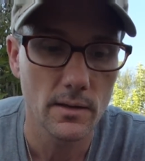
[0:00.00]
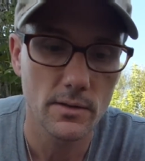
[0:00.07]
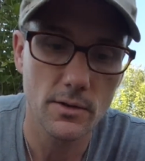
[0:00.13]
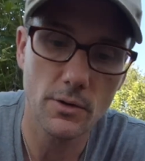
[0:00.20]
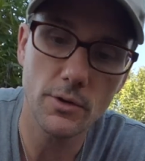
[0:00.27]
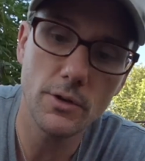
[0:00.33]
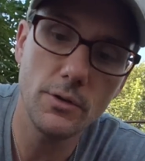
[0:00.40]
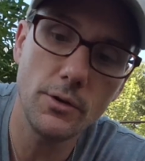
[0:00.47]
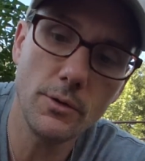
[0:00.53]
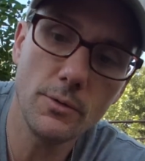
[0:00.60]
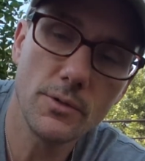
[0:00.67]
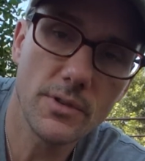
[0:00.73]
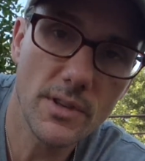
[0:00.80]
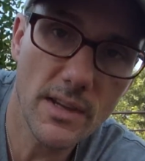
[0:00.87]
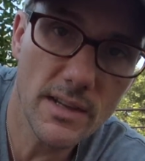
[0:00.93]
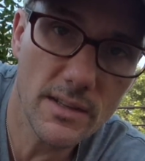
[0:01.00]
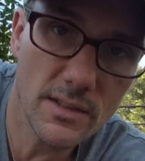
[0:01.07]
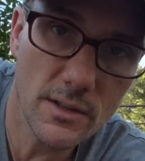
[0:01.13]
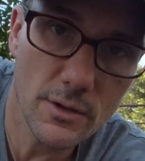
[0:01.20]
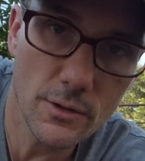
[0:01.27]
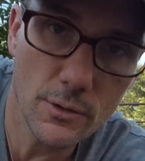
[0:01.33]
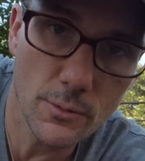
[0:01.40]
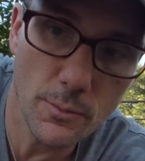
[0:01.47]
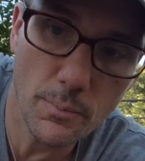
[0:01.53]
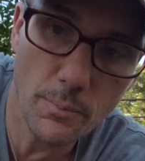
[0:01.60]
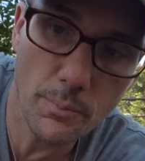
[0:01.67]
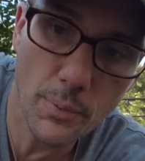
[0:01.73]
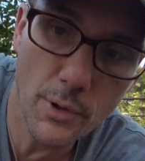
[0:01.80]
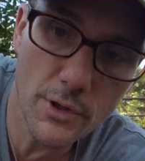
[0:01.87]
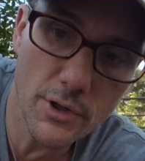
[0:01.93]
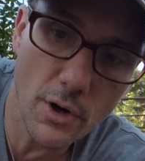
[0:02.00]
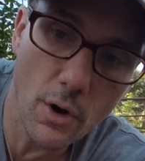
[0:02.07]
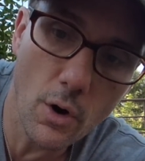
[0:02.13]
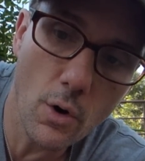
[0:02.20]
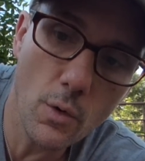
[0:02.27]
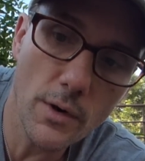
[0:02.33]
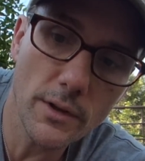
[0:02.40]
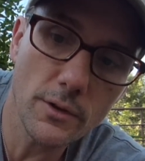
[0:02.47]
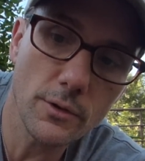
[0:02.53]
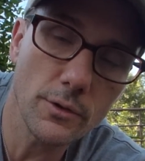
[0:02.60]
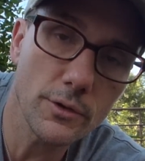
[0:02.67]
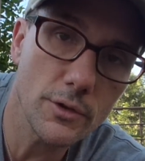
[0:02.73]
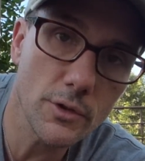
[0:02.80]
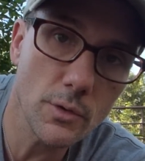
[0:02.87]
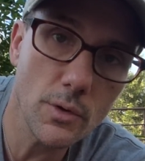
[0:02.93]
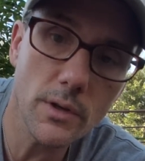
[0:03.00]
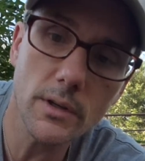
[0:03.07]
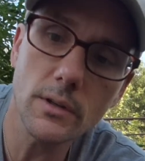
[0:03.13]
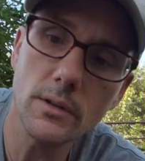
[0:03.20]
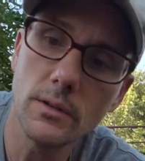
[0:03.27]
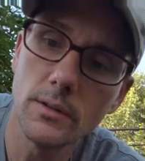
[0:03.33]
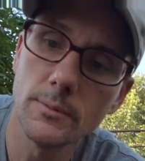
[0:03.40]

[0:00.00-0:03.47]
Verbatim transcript: So you use this to push a hole into your soil.